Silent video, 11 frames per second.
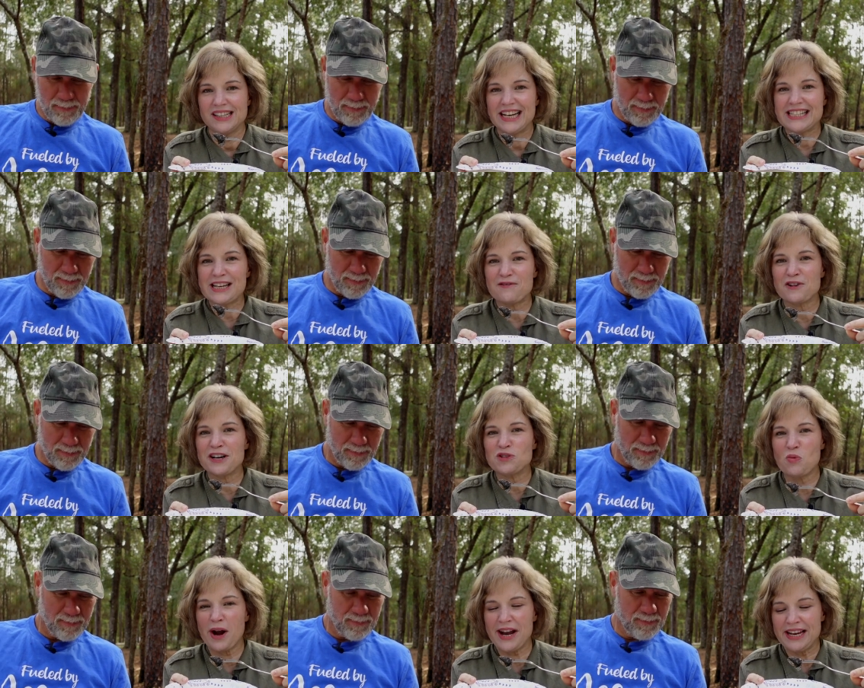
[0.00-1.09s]
Speaker 1: except for it's
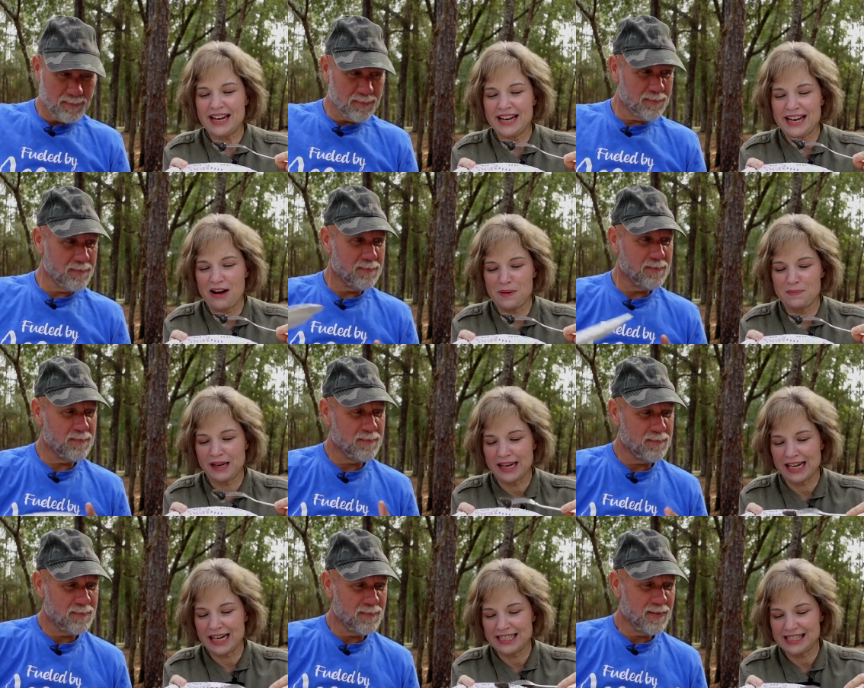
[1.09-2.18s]
white and now I'm
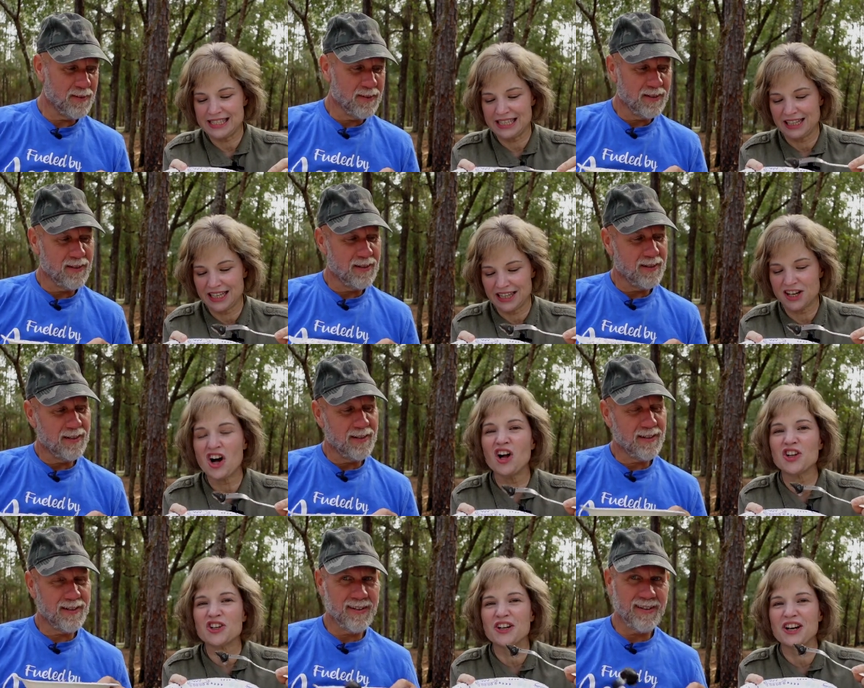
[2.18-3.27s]
getting to see like the
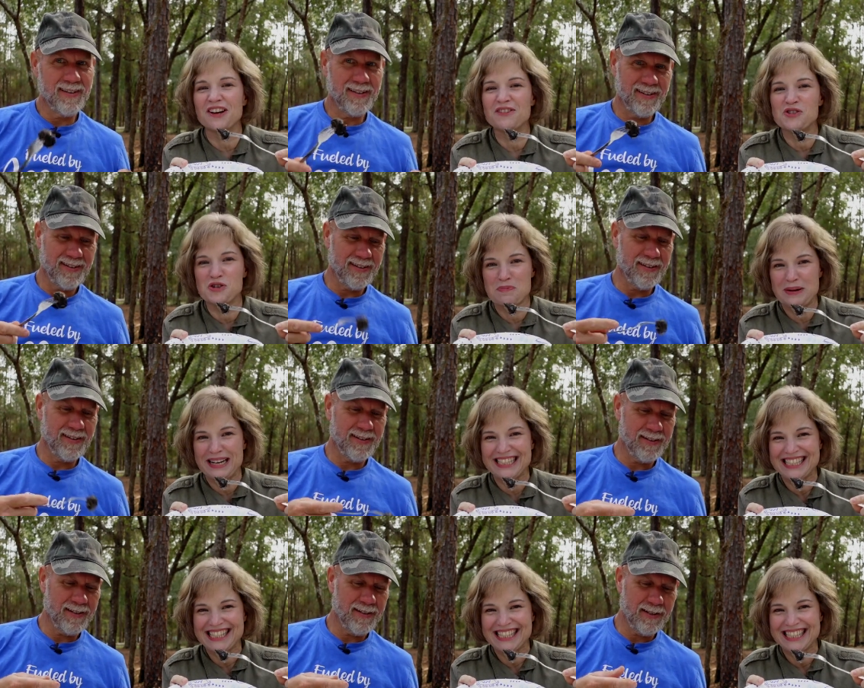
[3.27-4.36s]
color of the
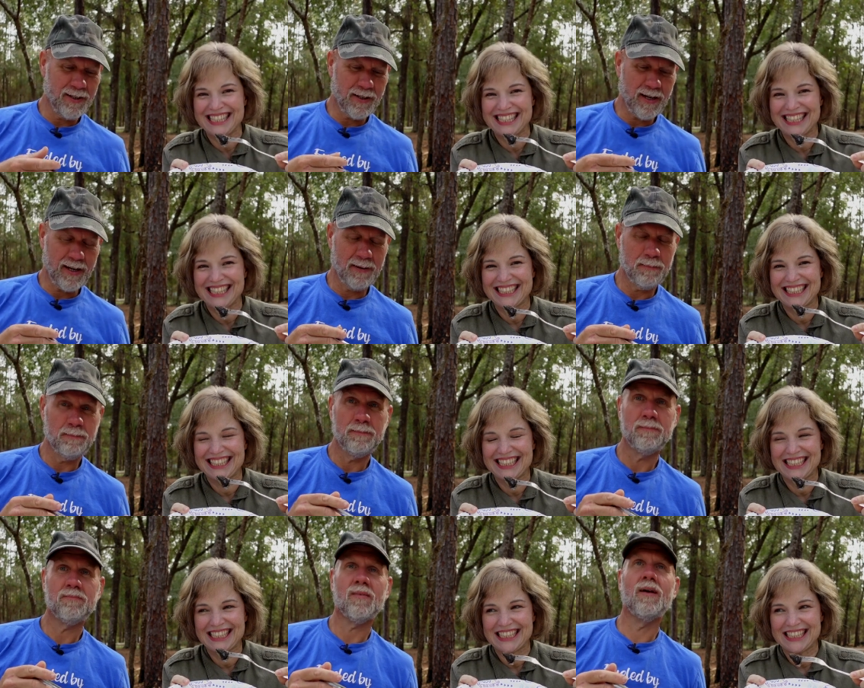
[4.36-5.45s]
drippings. Okay.
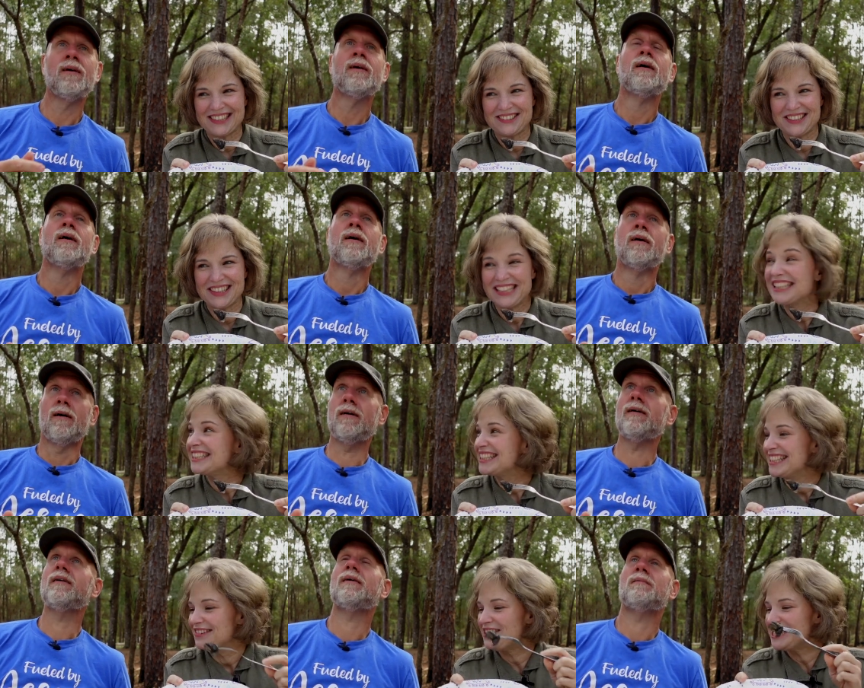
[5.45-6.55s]

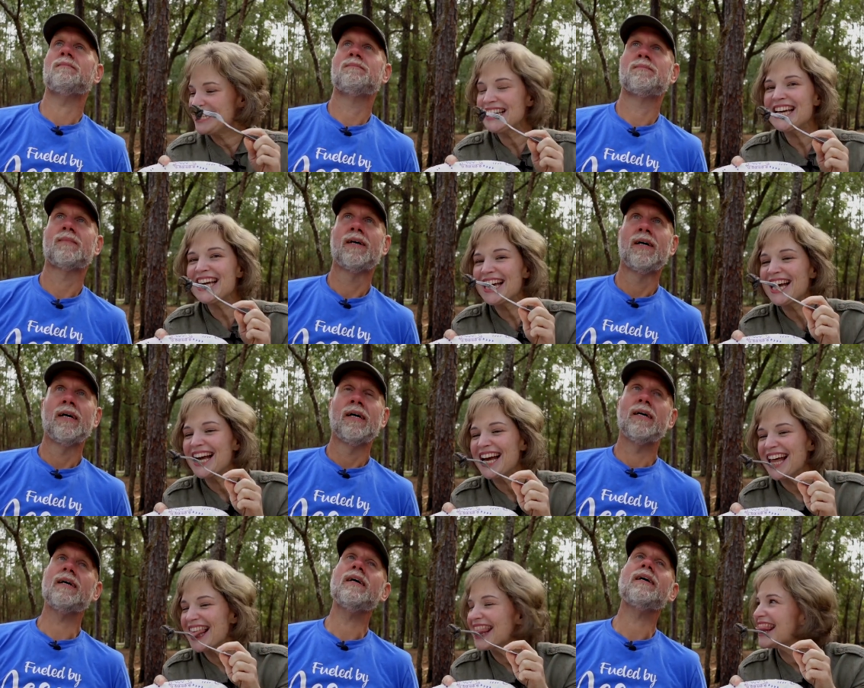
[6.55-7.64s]
Gonna dink
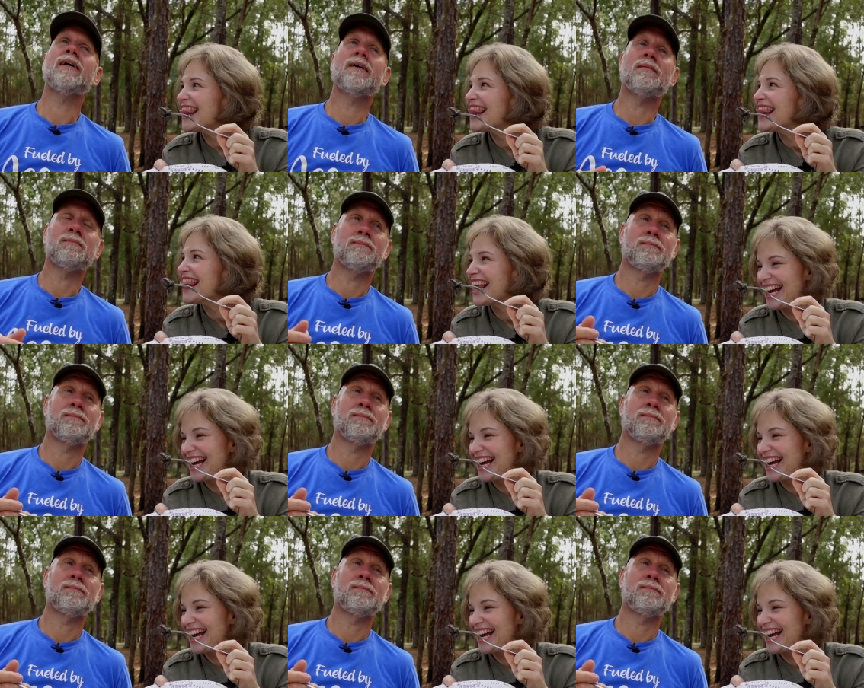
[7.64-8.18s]
it?